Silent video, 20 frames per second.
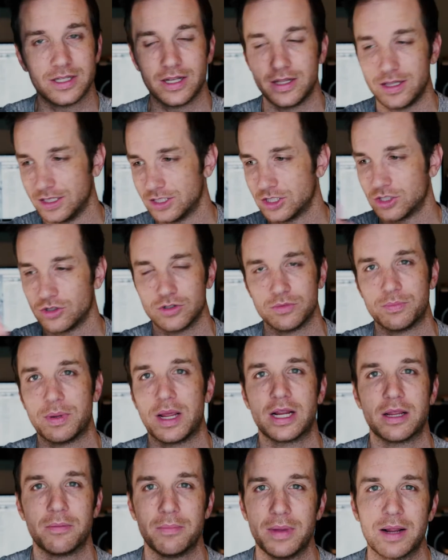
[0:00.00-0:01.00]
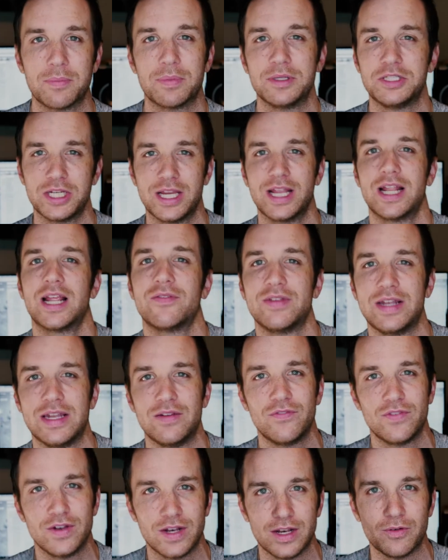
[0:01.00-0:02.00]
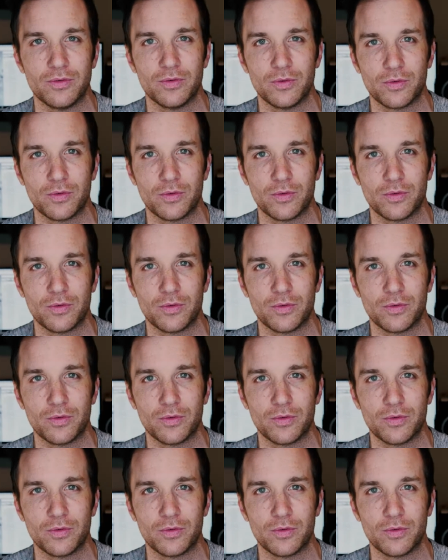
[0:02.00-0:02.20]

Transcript: and this goes back and back, but you can't have an infinite